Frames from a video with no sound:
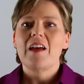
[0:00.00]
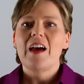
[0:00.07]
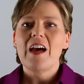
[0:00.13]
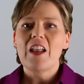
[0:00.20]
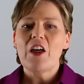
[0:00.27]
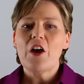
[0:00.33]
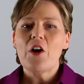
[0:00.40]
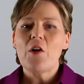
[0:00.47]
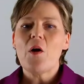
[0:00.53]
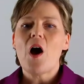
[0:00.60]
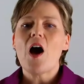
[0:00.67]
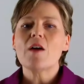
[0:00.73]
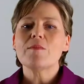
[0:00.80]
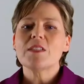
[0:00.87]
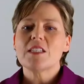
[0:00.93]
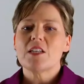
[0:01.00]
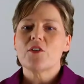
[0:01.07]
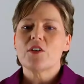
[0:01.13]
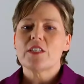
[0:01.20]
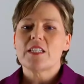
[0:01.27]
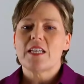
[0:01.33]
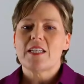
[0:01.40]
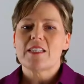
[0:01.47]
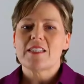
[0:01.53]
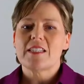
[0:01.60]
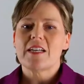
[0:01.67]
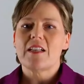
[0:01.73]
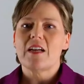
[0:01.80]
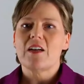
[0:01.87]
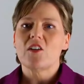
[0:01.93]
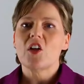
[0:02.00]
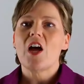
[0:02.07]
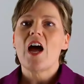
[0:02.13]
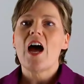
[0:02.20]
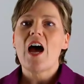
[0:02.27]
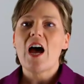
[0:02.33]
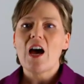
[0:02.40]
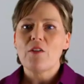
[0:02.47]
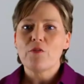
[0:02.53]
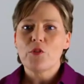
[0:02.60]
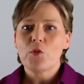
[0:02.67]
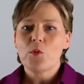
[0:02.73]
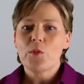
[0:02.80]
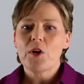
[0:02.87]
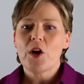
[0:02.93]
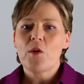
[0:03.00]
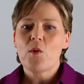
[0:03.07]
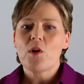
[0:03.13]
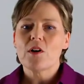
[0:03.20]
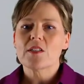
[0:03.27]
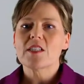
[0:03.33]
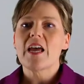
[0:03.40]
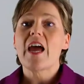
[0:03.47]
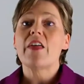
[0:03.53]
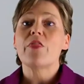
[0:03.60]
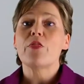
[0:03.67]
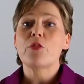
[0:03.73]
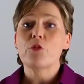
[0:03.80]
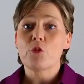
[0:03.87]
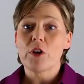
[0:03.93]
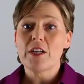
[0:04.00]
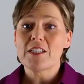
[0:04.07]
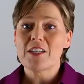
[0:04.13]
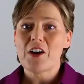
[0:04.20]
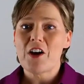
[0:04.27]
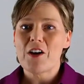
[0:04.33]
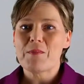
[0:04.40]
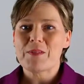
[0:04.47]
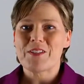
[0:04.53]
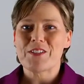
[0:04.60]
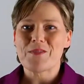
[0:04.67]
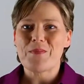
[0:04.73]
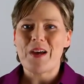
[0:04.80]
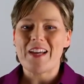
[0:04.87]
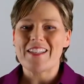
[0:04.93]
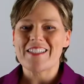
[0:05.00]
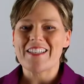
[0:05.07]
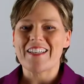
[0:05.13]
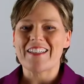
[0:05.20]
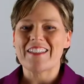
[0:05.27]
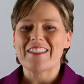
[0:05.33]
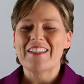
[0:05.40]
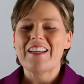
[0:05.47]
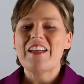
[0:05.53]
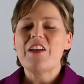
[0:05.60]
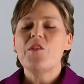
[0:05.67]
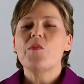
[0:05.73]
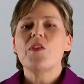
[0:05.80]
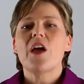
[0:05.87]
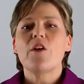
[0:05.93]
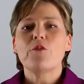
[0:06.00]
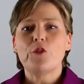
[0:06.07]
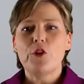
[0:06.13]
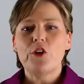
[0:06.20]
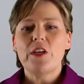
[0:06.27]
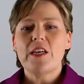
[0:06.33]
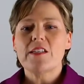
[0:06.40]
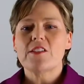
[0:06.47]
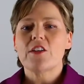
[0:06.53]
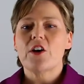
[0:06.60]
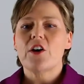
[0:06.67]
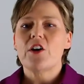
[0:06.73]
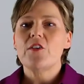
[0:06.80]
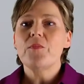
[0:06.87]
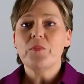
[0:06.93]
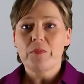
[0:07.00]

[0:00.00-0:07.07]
Hello, I'm Sigrid de Castella, half the woman I was and three times as amazing. A few years ago,